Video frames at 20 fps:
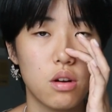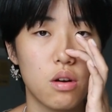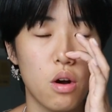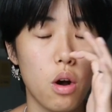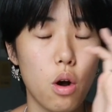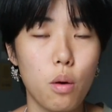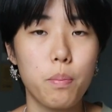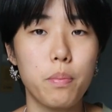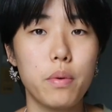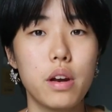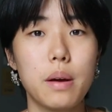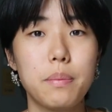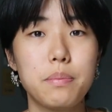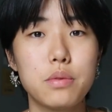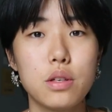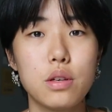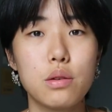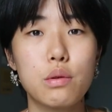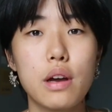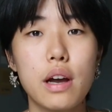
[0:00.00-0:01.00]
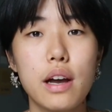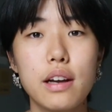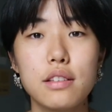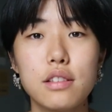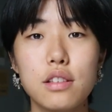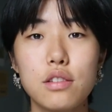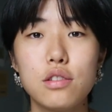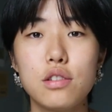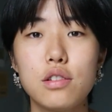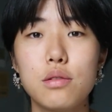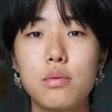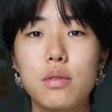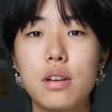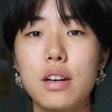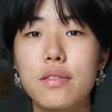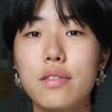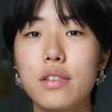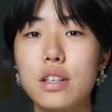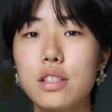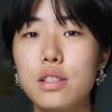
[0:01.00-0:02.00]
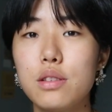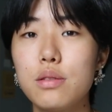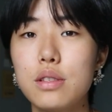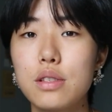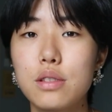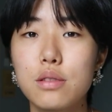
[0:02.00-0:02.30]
open up to you guys and do whatever I do in